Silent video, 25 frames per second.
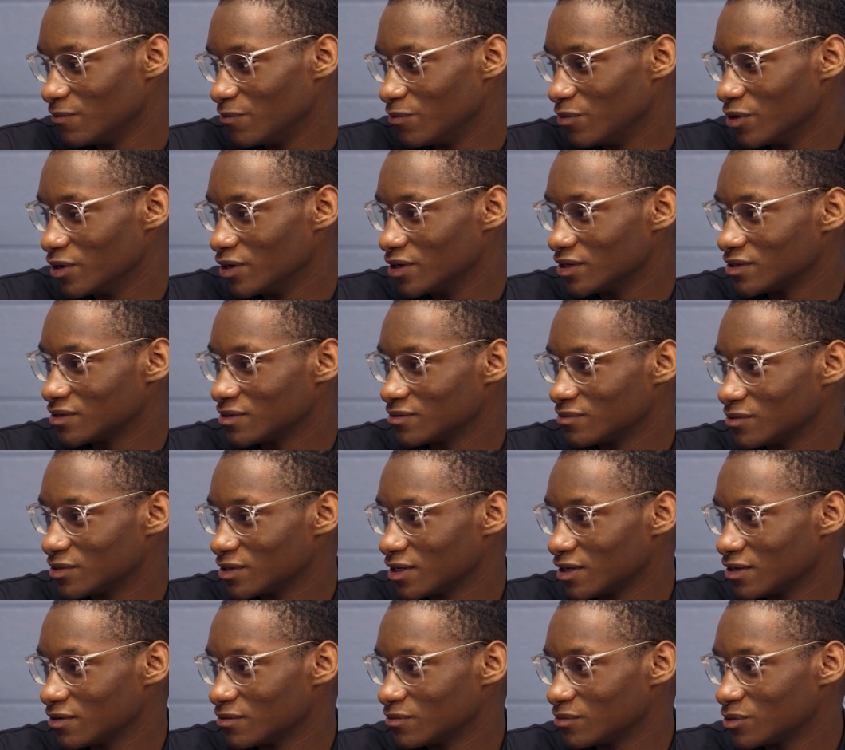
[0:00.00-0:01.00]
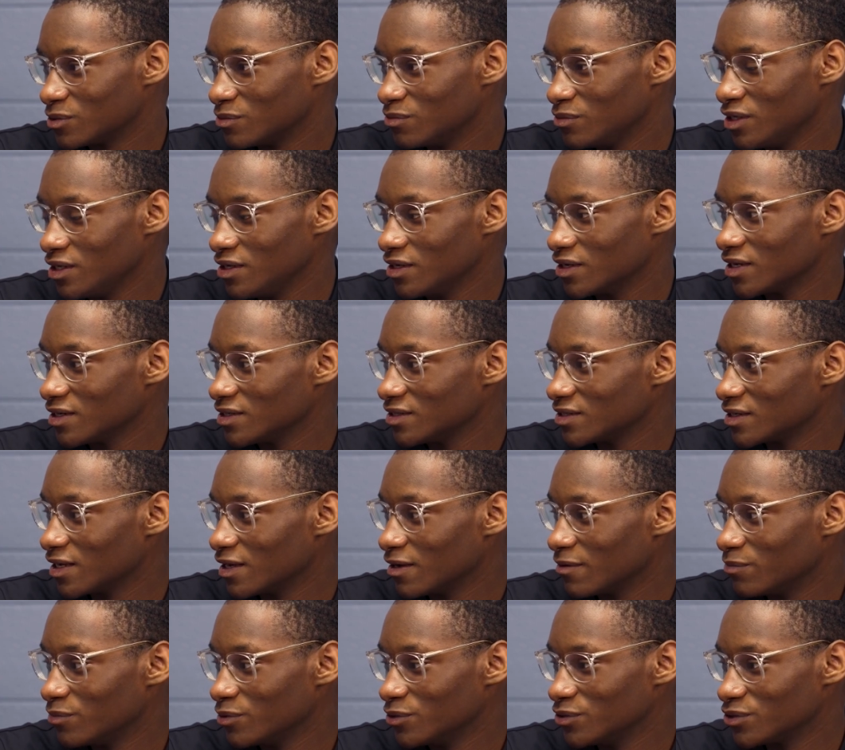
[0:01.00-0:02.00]
But sometimes me, I just
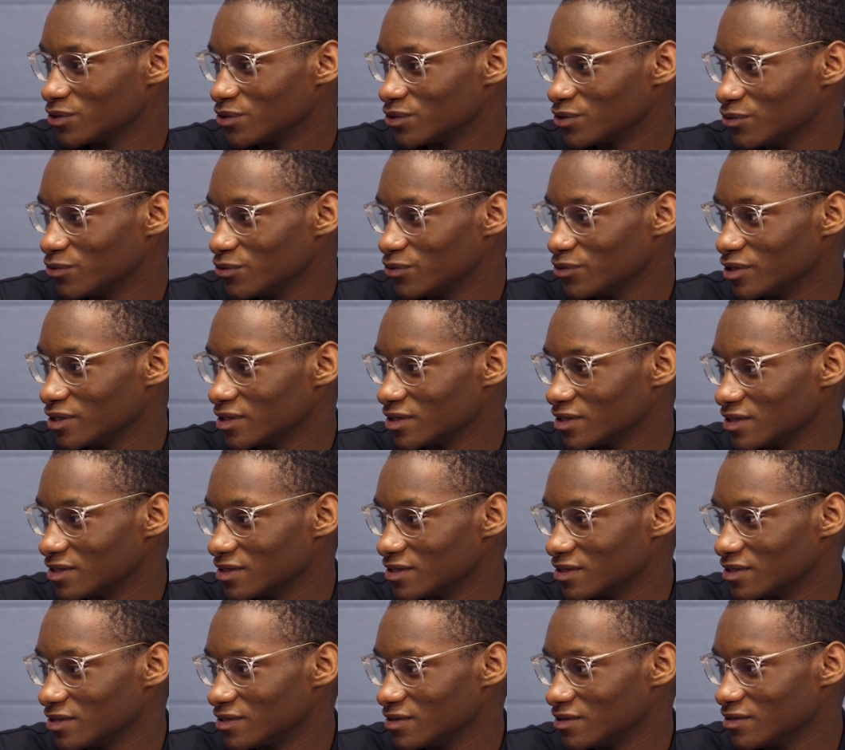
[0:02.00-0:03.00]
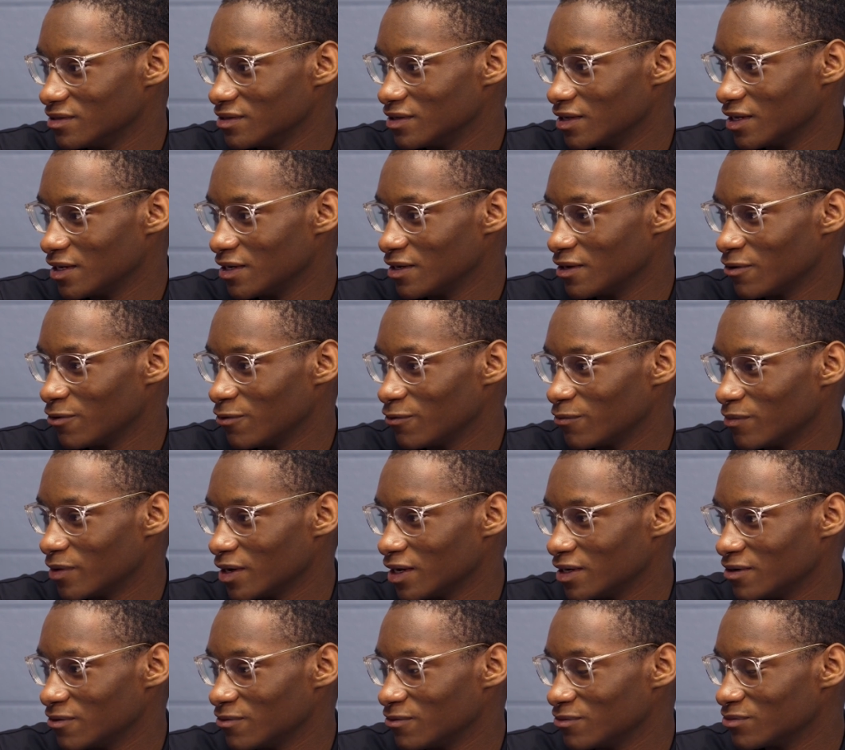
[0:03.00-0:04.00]
got pushed through it and hope
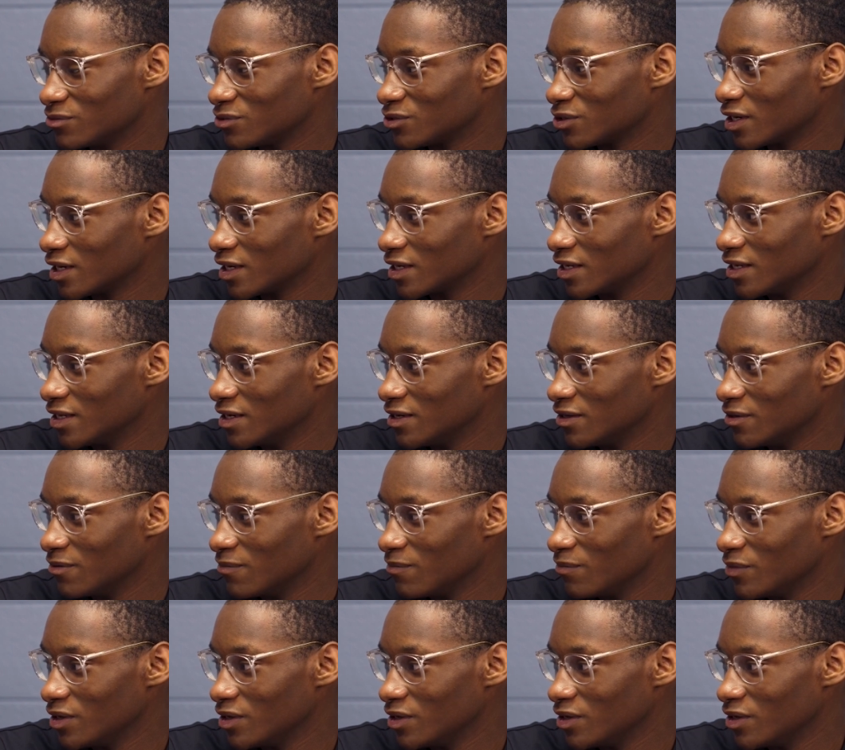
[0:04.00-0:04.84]
I don't try and get in the